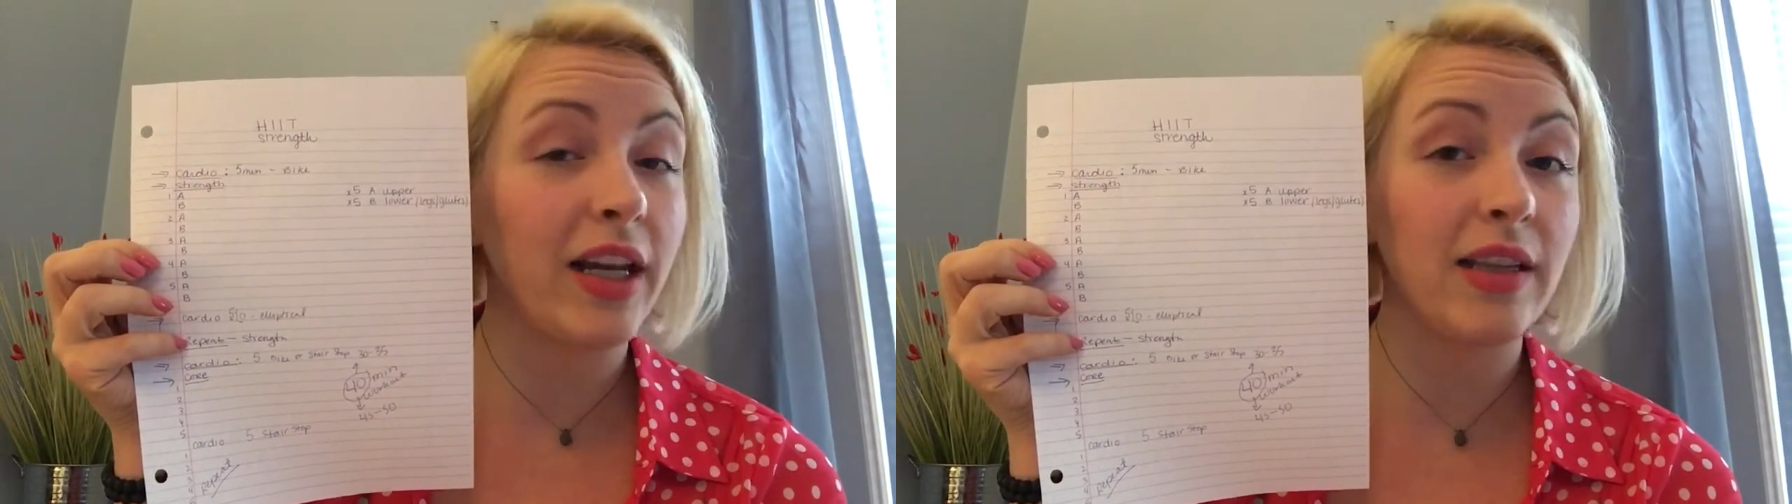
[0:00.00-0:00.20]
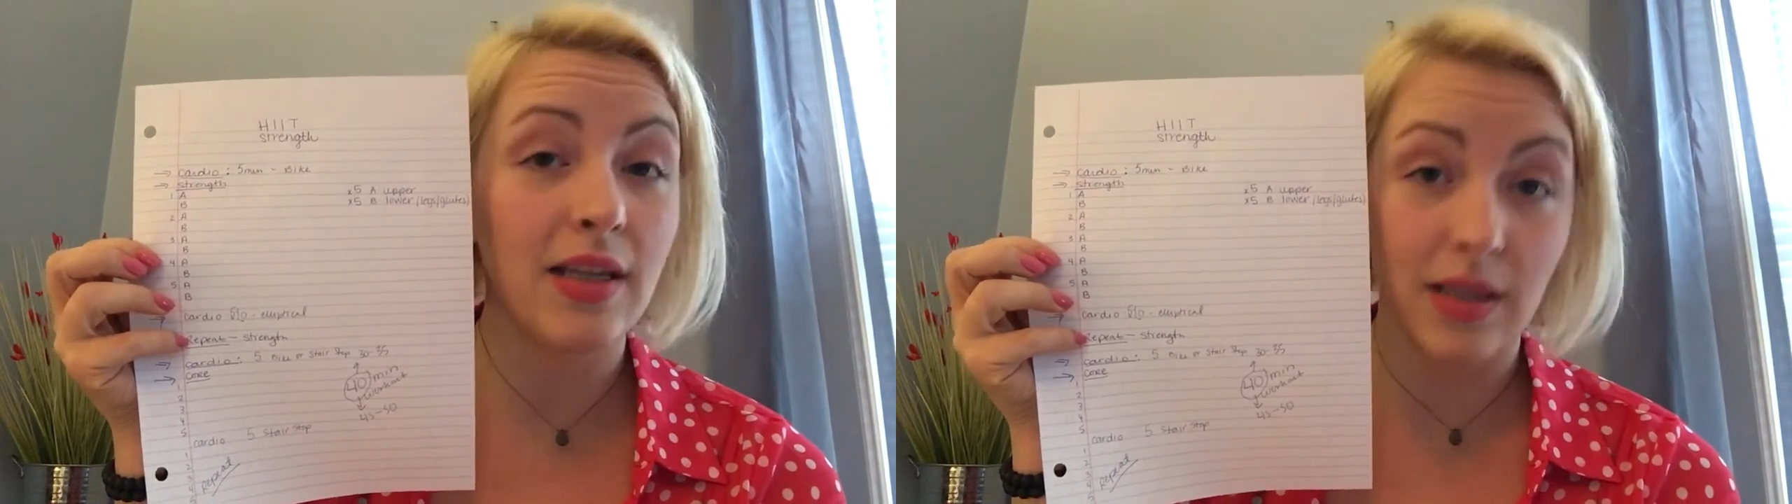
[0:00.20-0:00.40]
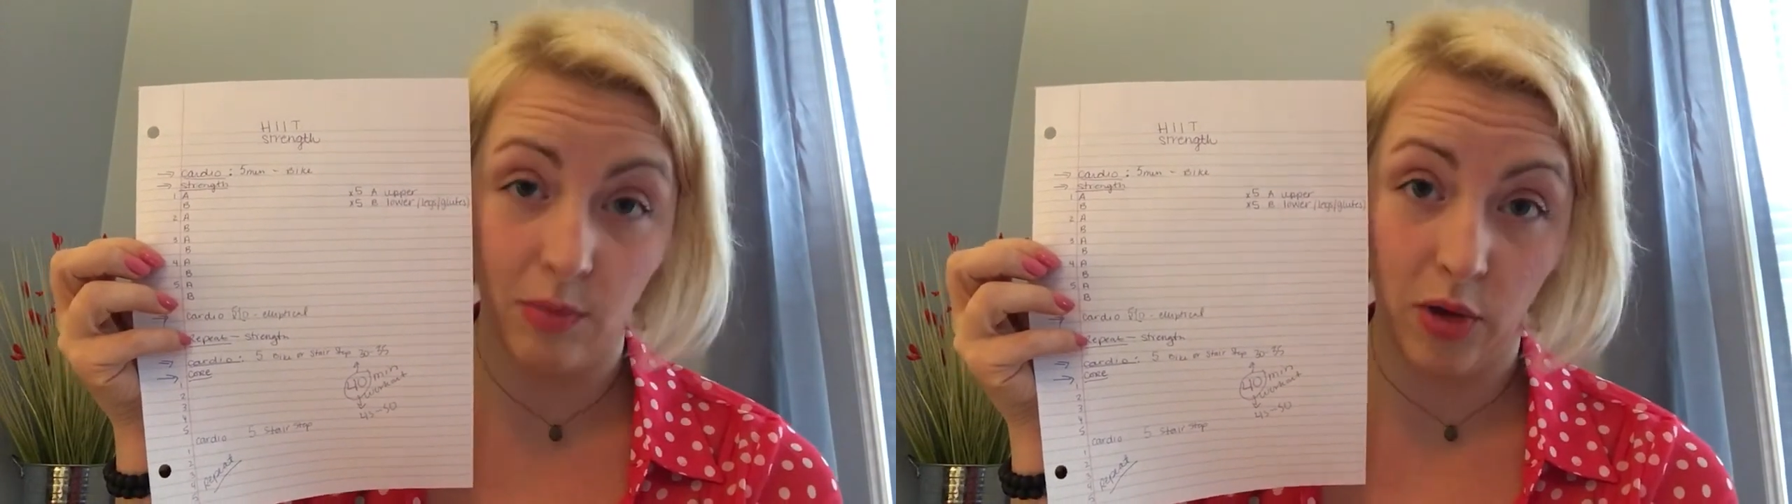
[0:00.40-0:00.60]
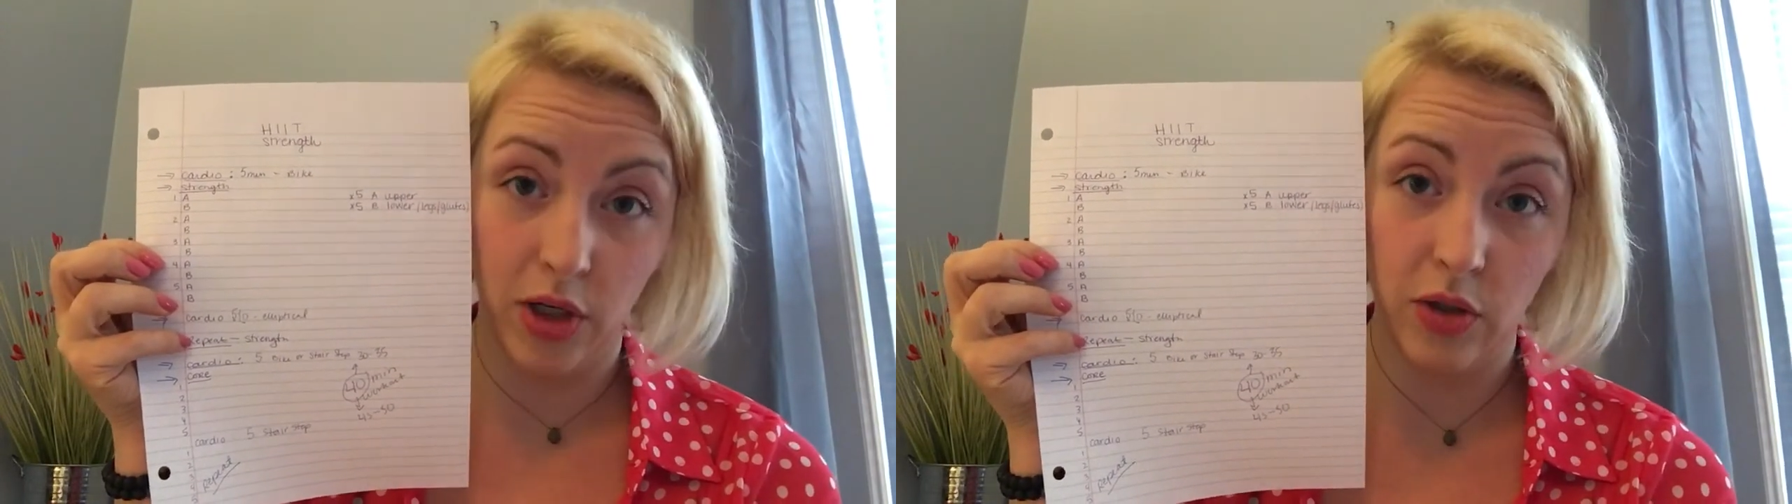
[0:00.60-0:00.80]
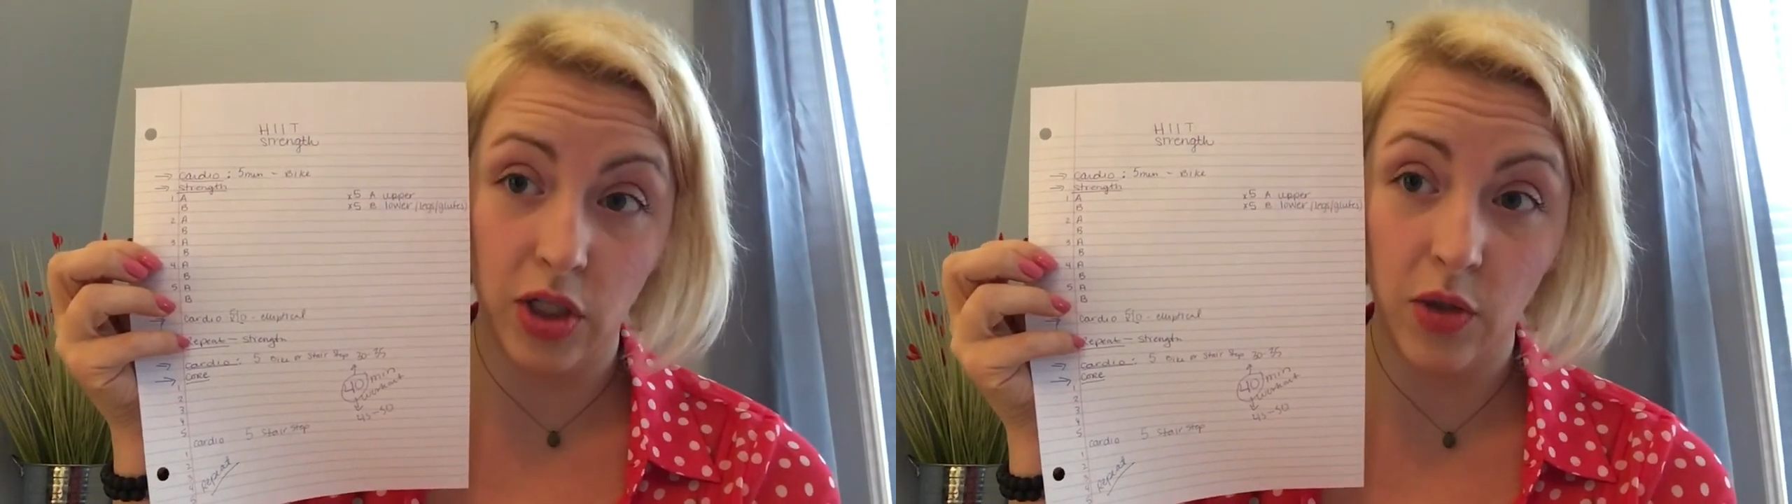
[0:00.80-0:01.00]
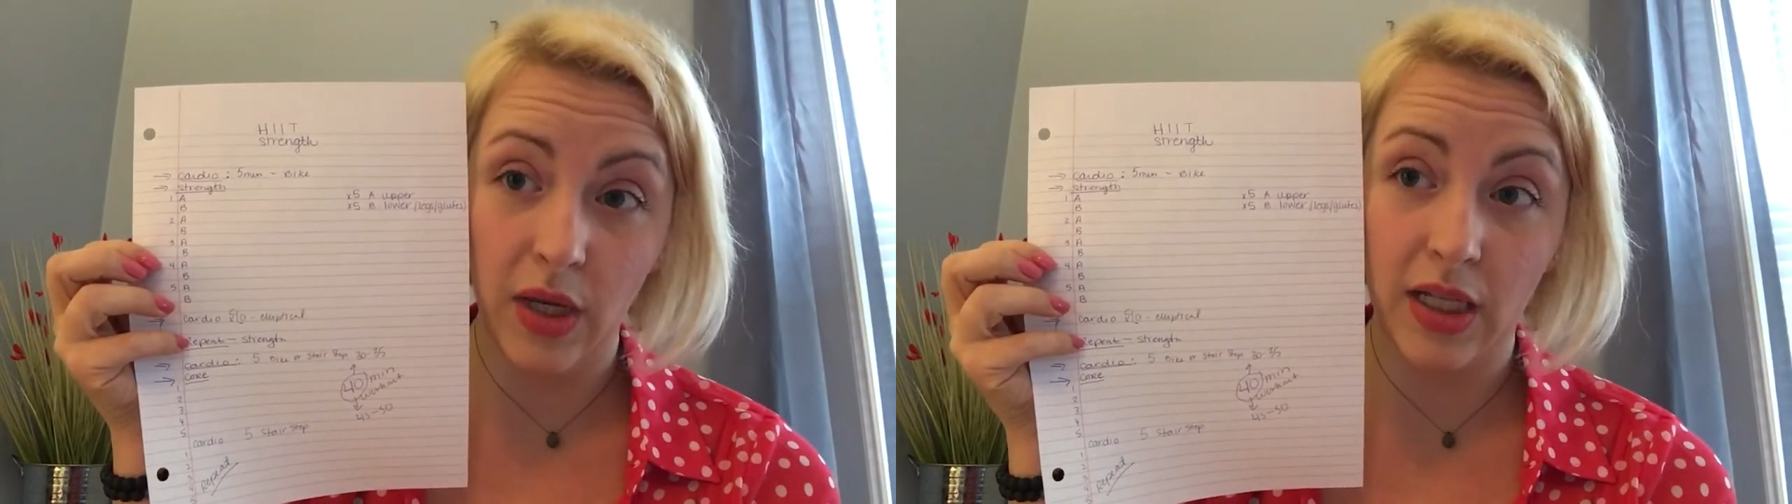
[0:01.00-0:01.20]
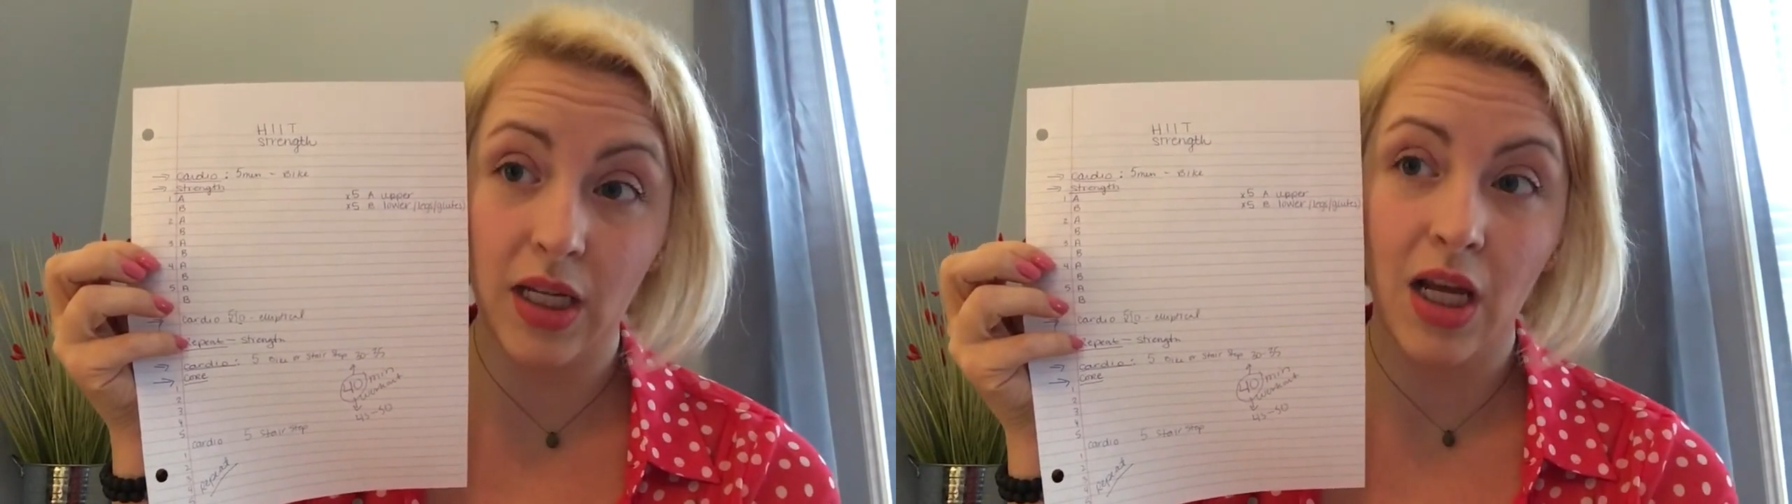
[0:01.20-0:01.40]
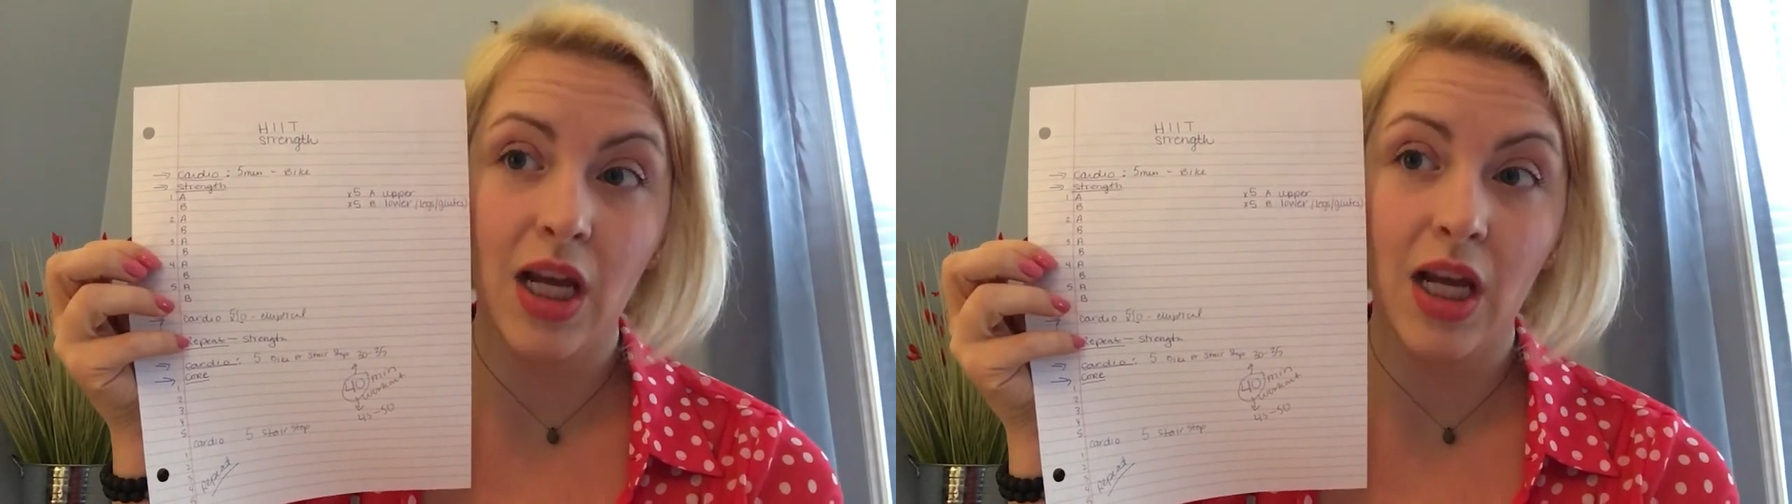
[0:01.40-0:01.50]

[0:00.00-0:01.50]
at this, the more you do it.